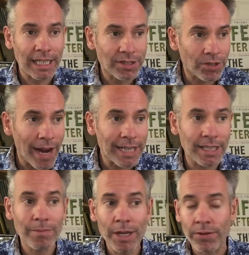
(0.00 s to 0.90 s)

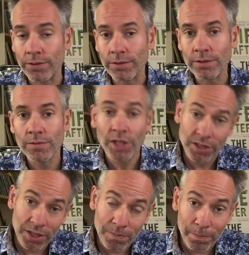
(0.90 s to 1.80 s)
extracting minerals,
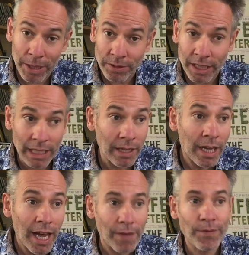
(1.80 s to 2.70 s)
just as building
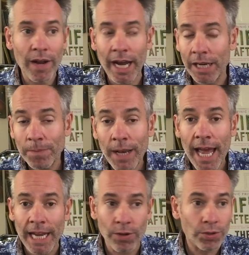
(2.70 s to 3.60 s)
and flying a
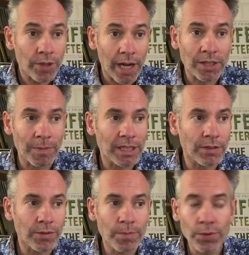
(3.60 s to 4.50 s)
plane or transmitting
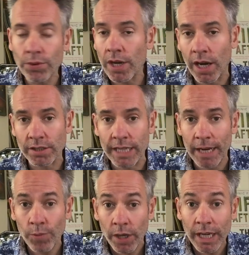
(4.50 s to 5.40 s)
through a broadcast
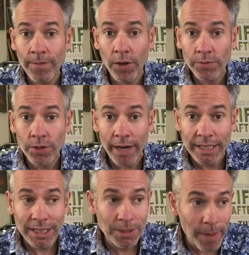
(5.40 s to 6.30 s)
network involves
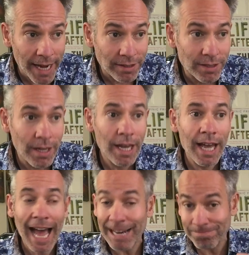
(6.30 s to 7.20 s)
great expense
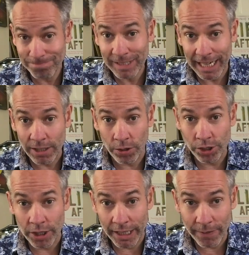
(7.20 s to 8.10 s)
and
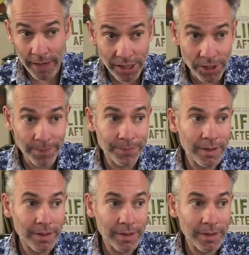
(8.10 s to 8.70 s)
technological innovation.